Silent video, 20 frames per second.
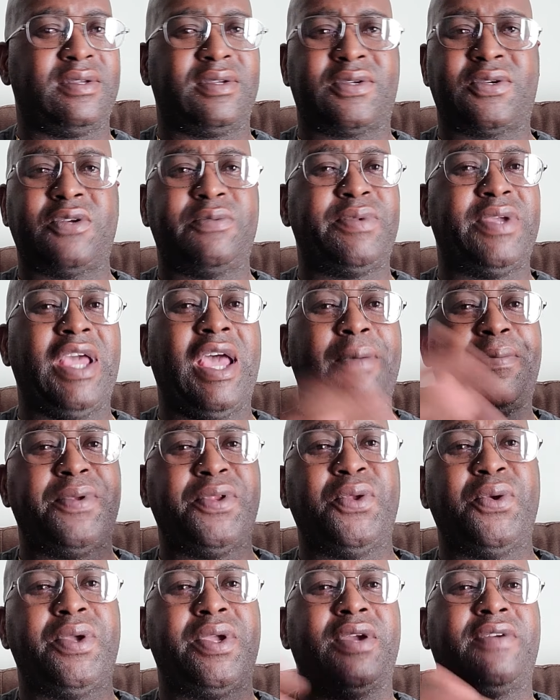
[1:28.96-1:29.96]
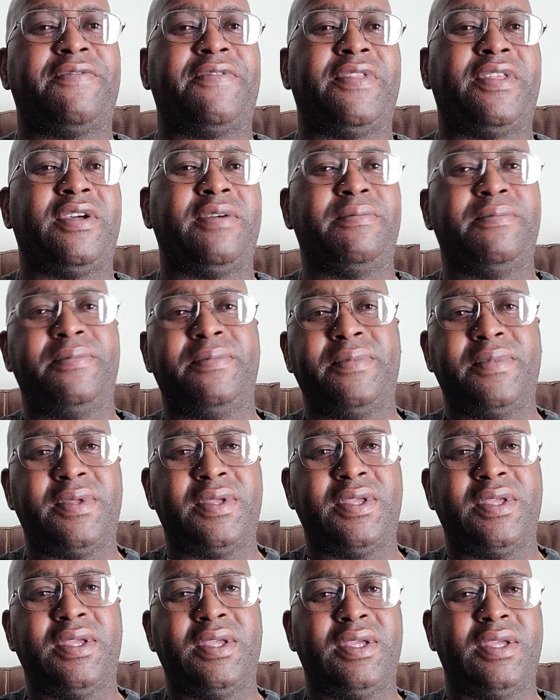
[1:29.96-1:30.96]
could be Happy New Year for them,
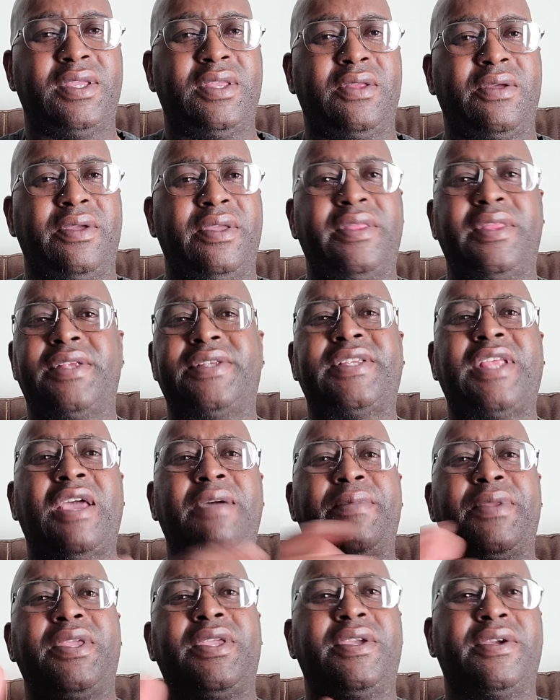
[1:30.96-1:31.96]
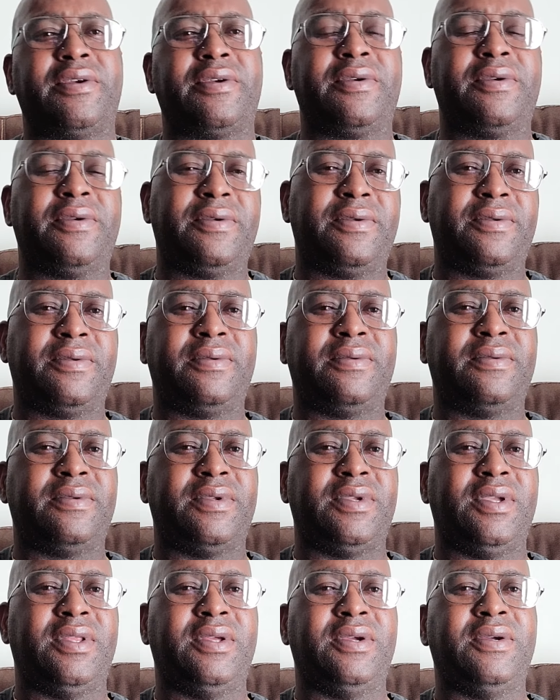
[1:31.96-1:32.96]
in this time of the year,
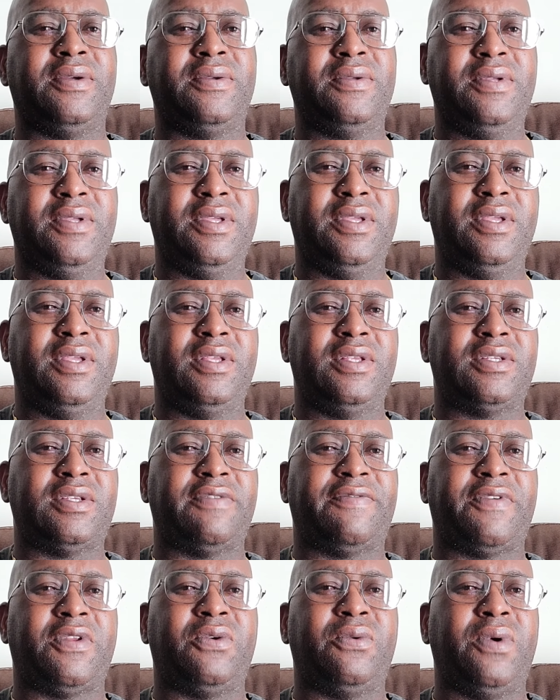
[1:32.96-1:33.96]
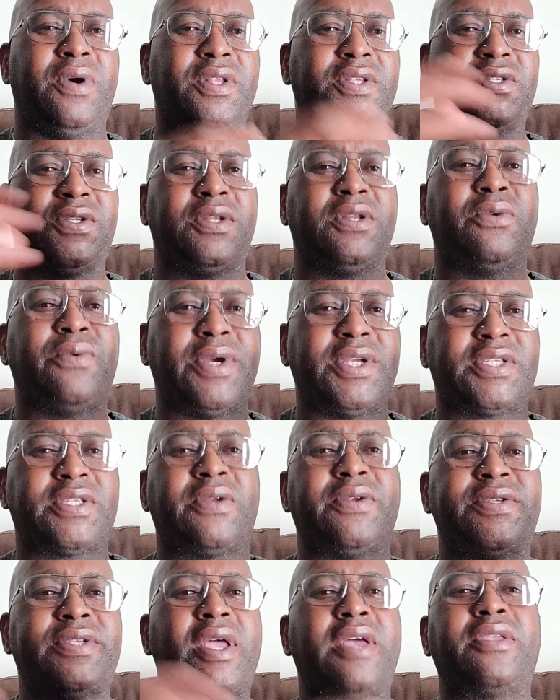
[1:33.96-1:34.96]
you know. So for the ones on the
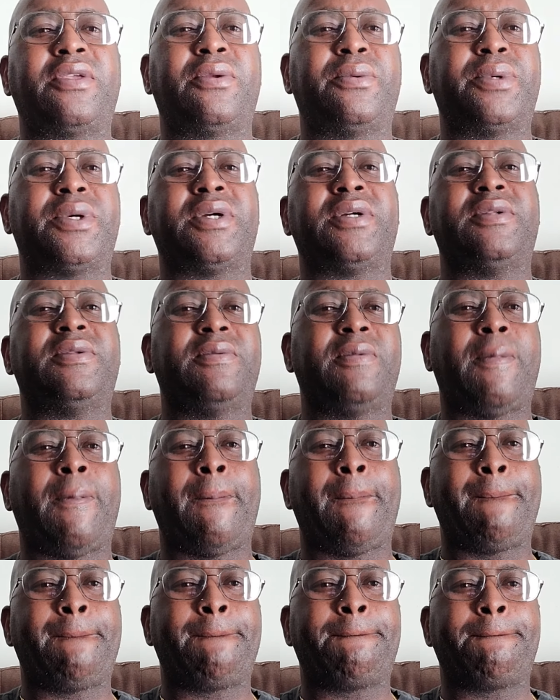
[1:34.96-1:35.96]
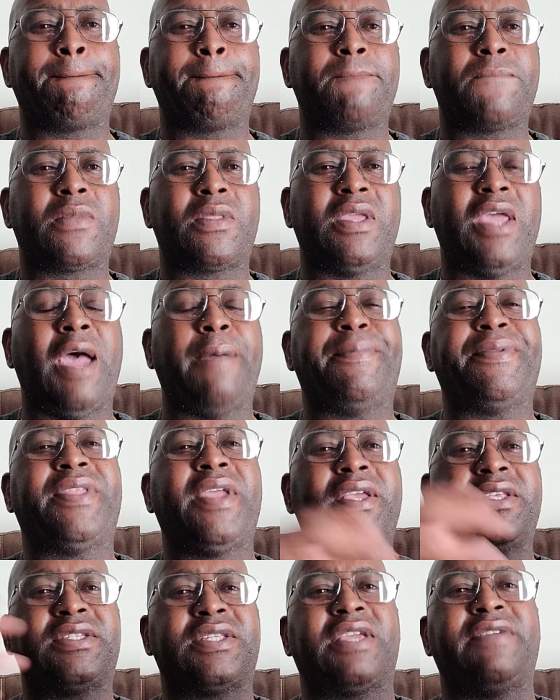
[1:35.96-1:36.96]
Western side of the world, Happy
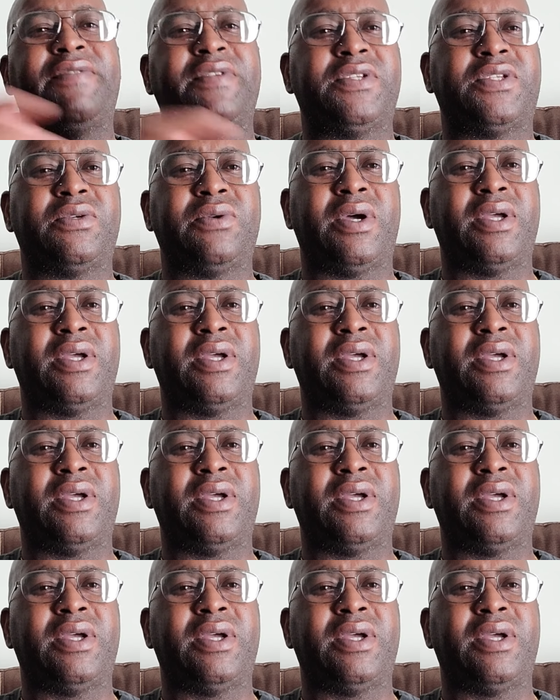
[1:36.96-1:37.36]
Thanksgiving to